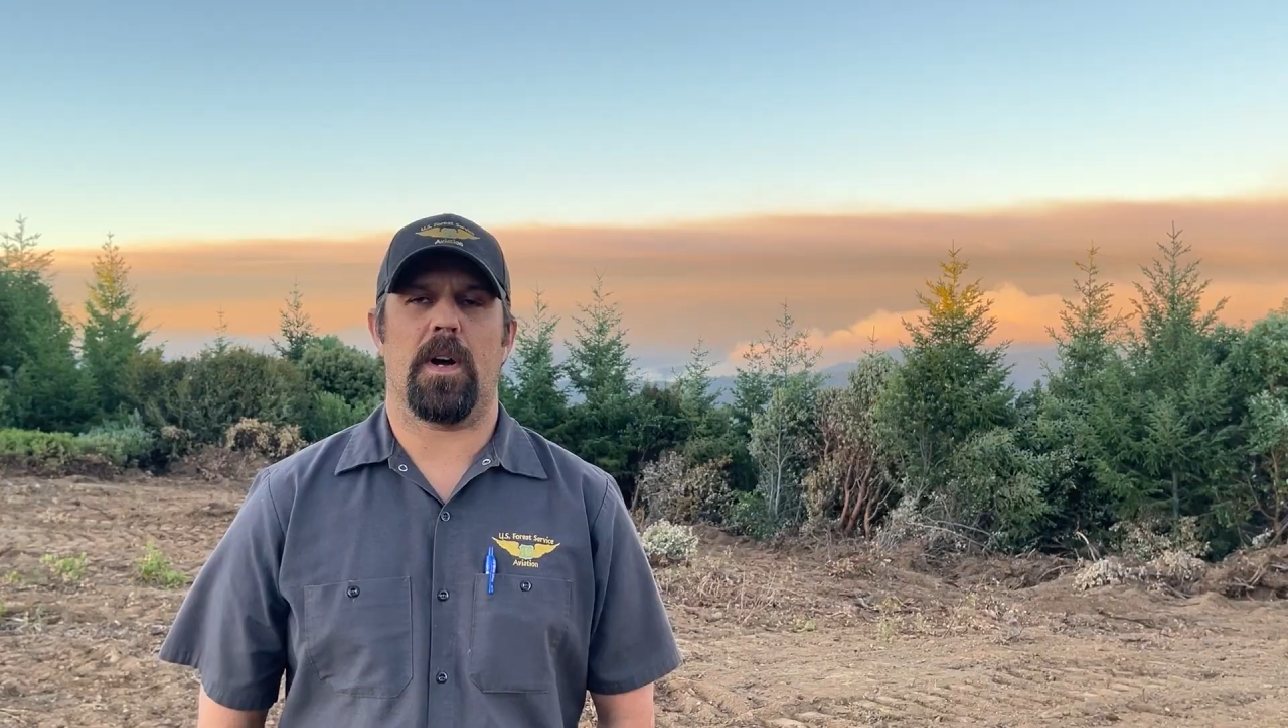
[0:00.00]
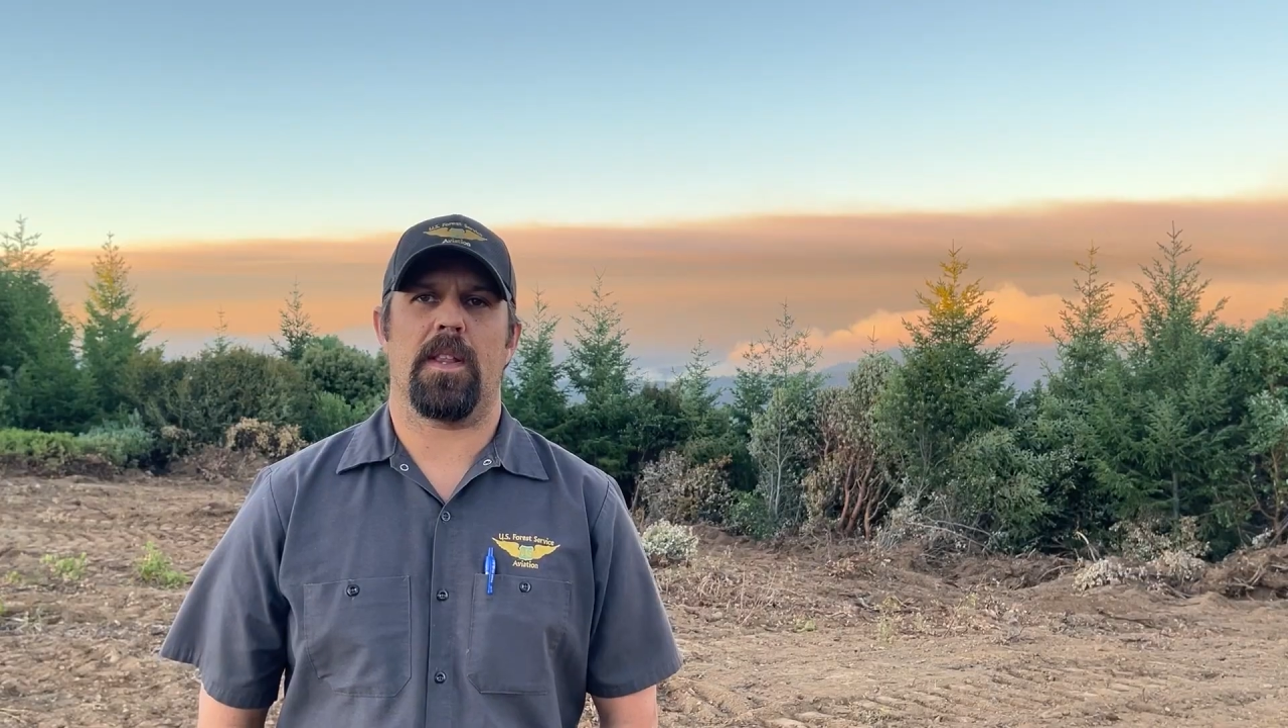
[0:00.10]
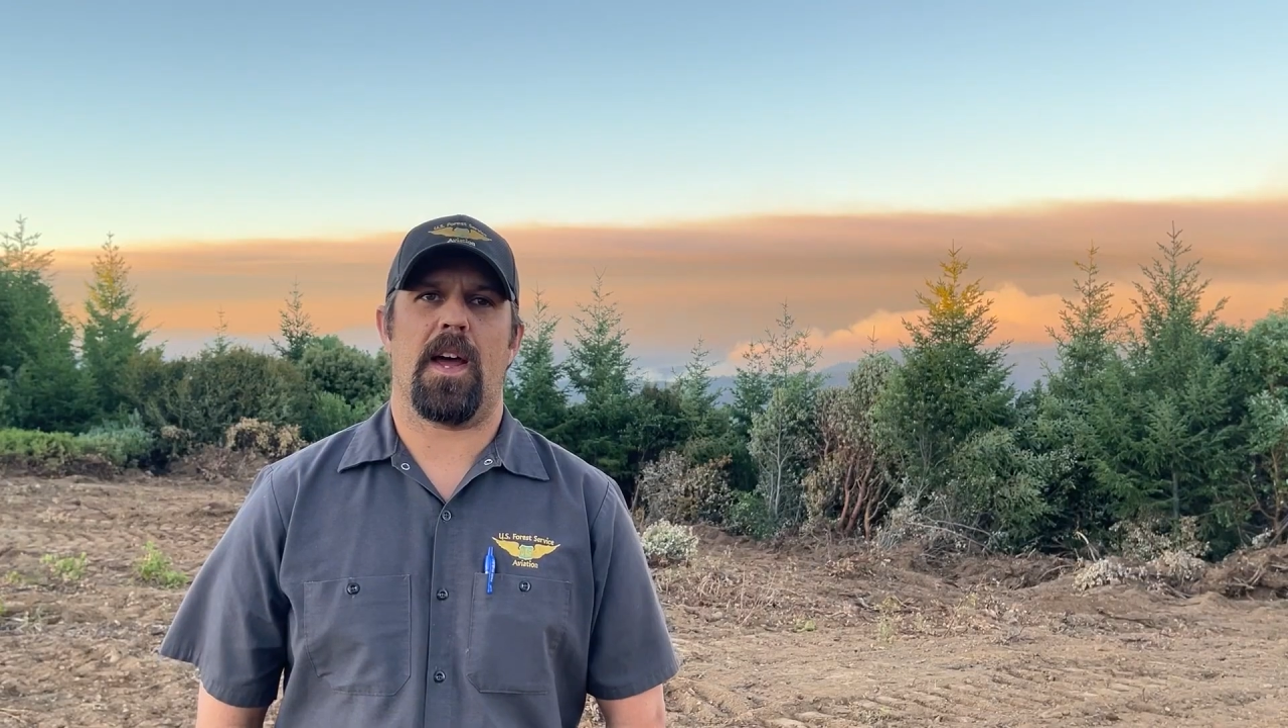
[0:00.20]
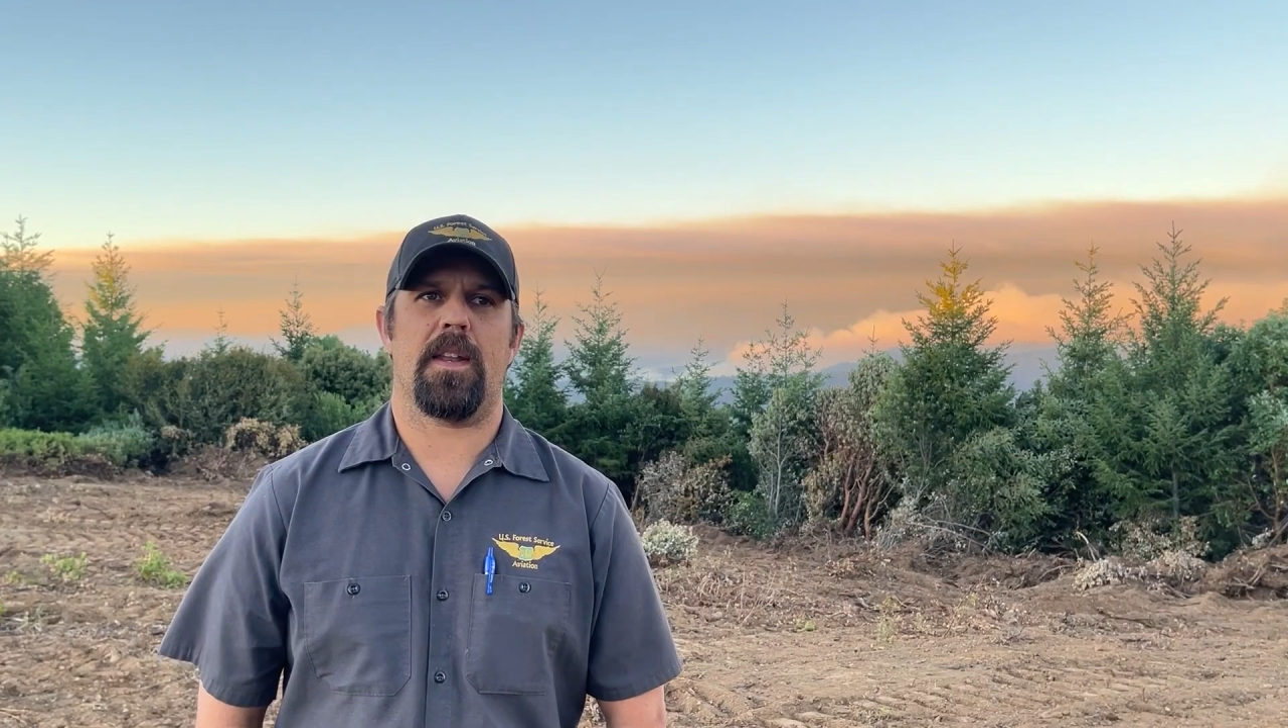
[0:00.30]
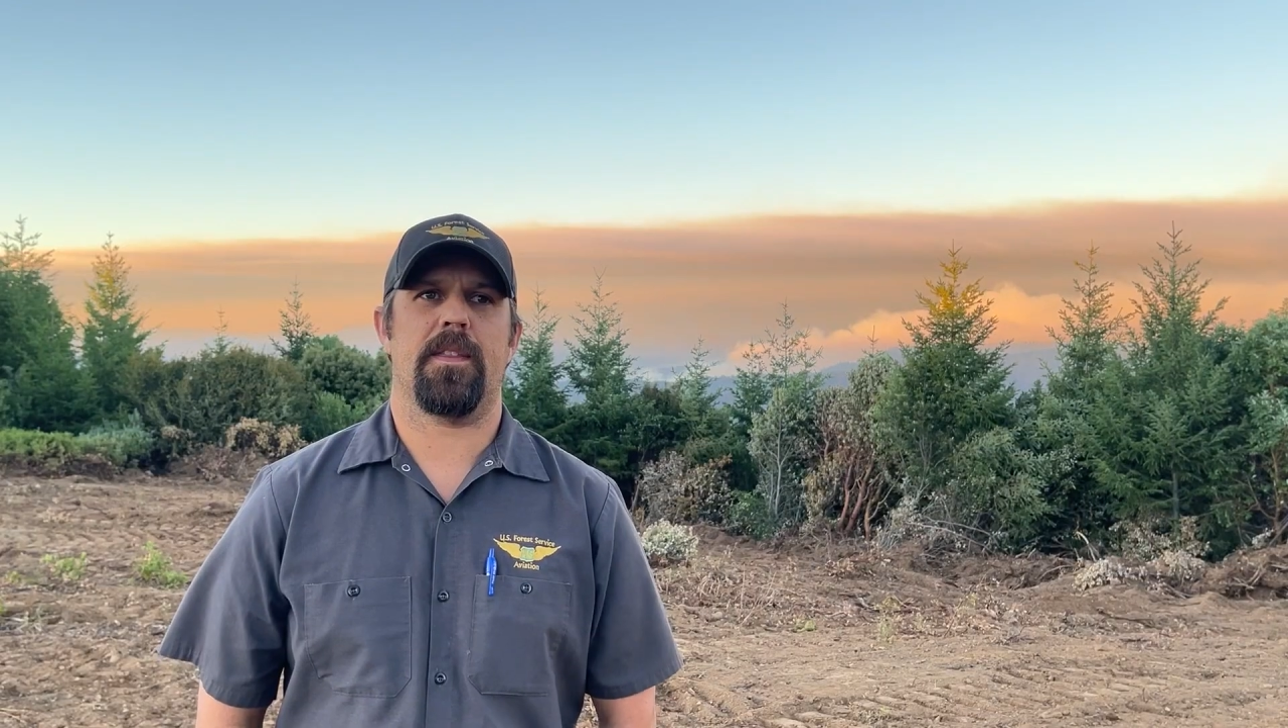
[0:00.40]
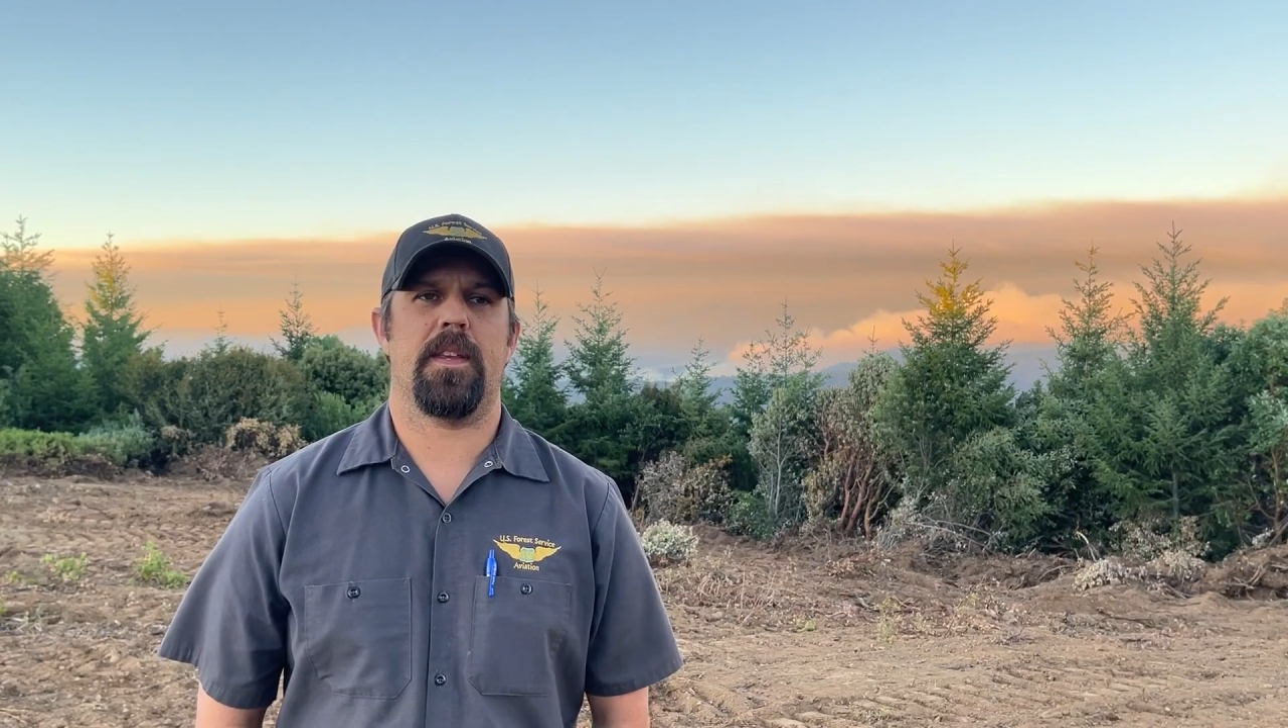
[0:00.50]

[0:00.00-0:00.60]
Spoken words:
lot of